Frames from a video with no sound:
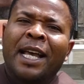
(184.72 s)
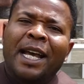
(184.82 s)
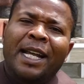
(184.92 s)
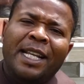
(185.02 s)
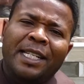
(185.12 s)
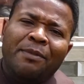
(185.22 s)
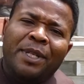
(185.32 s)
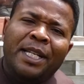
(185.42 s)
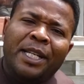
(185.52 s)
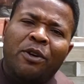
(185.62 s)
And that's the
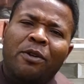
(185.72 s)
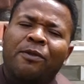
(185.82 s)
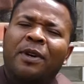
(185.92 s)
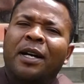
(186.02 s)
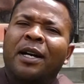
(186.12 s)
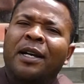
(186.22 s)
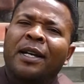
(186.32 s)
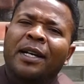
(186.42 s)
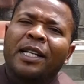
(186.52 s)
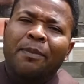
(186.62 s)
beginning of
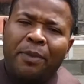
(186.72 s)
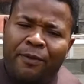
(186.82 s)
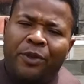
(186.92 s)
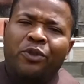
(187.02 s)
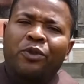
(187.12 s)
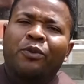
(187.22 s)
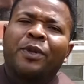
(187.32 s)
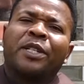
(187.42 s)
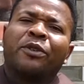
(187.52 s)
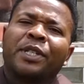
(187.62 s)
the perfection we
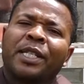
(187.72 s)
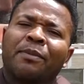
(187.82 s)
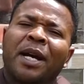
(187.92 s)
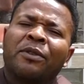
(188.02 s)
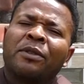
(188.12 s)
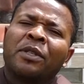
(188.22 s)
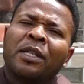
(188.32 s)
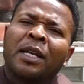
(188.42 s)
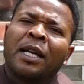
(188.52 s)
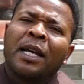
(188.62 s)
are talking about.
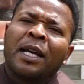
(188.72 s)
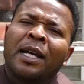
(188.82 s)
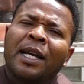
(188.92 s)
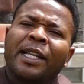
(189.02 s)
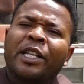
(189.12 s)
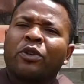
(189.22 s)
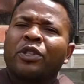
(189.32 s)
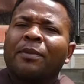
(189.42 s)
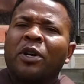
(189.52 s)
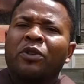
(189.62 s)
And he talks
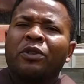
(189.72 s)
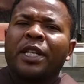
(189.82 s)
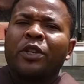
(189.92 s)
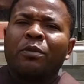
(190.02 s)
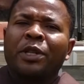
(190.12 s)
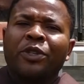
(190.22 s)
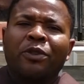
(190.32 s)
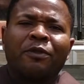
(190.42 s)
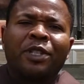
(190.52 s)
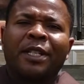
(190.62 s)
about us, the humility
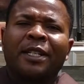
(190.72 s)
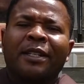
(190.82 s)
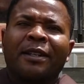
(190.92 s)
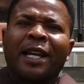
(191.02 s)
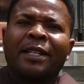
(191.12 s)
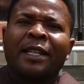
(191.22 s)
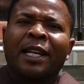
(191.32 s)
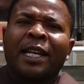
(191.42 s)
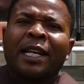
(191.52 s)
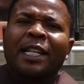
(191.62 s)
of Jesus Christ.
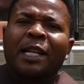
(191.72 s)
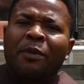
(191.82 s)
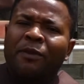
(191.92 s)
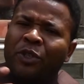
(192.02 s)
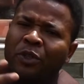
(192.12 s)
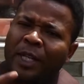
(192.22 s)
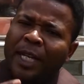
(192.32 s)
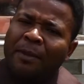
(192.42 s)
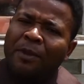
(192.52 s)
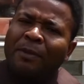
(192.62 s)
That perfection
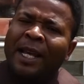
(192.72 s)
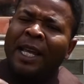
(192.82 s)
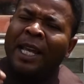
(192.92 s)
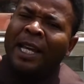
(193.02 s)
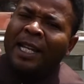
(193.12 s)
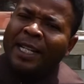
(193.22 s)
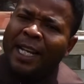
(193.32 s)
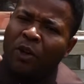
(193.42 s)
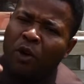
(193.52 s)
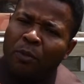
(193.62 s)
comes by that
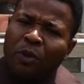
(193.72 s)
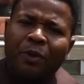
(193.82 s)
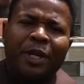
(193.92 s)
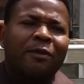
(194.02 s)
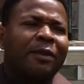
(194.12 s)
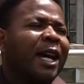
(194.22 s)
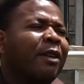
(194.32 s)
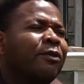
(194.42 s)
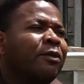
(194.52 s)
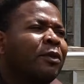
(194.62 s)
humble way of
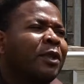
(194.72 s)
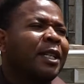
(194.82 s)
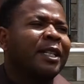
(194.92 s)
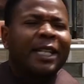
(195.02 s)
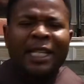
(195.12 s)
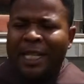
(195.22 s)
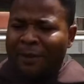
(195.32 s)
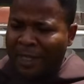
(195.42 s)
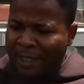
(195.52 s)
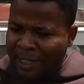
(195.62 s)
life, taking
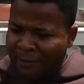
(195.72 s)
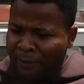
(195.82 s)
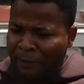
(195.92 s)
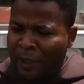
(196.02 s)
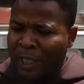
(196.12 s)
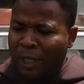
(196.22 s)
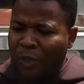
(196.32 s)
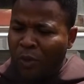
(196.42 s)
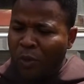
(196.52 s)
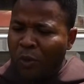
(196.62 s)
ourselves
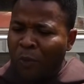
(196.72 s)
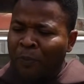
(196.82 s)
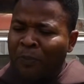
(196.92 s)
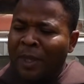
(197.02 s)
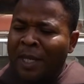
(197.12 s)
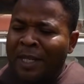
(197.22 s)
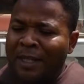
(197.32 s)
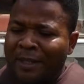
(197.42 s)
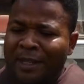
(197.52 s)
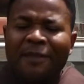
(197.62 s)
low,
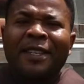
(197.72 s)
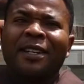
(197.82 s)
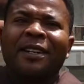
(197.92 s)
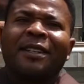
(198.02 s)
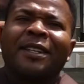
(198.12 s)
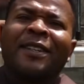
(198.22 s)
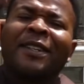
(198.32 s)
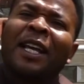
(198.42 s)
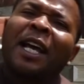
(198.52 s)
serving others,